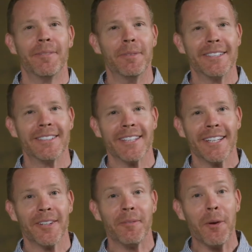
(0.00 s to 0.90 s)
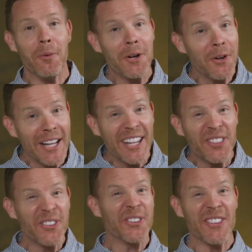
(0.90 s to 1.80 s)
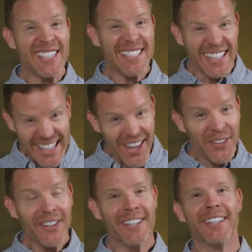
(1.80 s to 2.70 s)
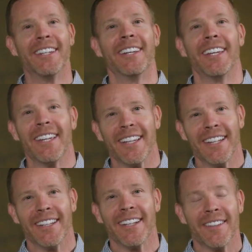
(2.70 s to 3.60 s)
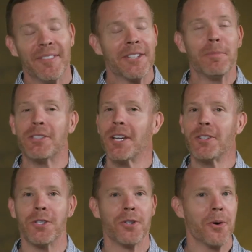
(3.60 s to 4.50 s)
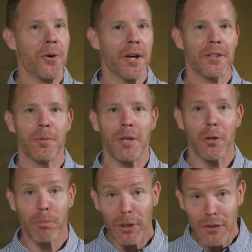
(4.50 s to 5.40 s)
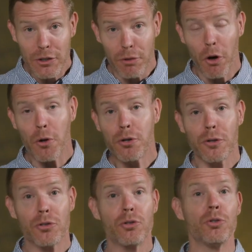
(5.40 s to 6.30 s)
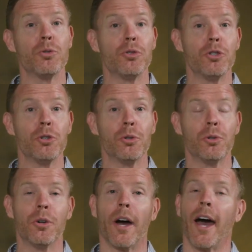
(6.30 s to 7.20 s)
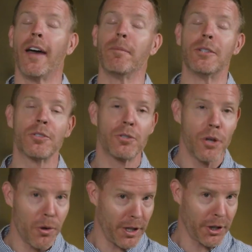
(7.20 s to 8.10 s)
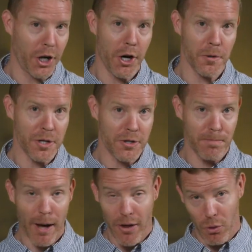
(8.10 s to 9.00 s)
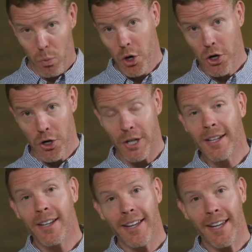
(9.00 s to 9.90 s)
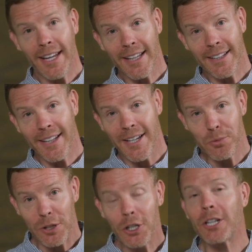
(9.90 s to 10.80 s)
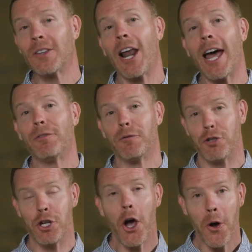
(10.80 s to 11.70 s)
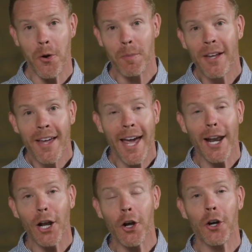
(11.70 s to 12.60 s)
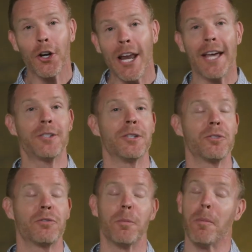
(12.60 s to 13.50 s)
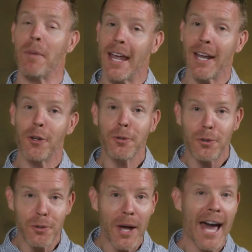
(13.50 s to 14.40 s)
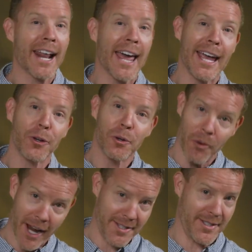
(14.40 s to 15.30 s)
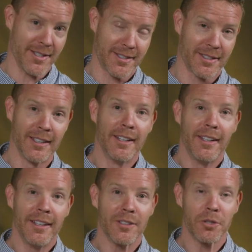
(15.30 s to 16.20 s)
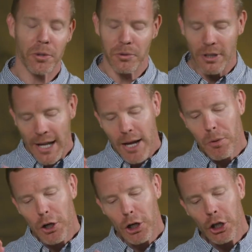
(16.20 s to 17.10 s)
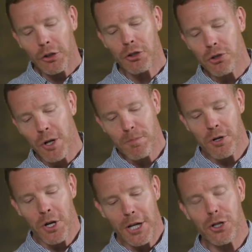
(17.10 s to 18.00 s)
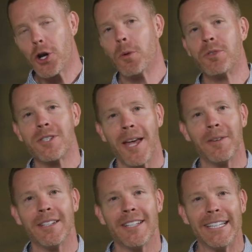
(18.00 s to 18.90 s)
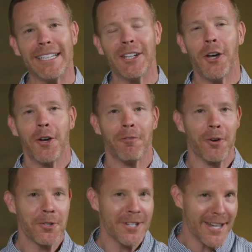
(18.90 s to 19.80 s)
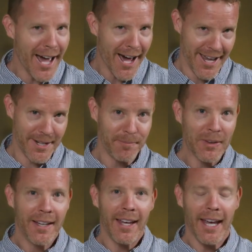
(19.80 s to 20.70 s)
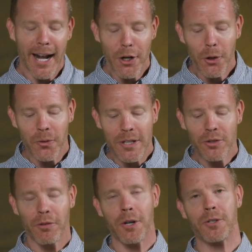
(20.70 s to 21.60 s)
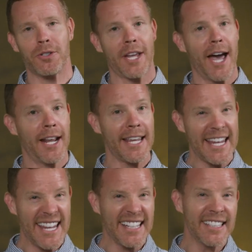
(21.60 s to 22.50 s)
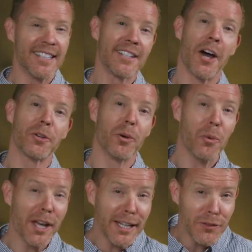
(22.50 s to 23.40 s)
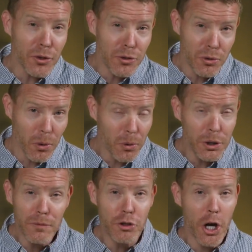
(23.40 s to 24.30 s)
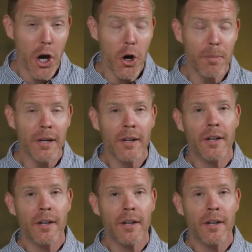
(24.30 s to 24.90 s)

but man, we're going to get through this together. And man, it's been such a joy to be able to bring these devotions to you. I have been so encouraged by the word. And as we look at the life of Job and learn lessons from a man who knew how to handle crisis. And so today we're going to look at the scripture in Job 17, verse 9. And I know this verse is kind of hidden and tucked away in the story of Job.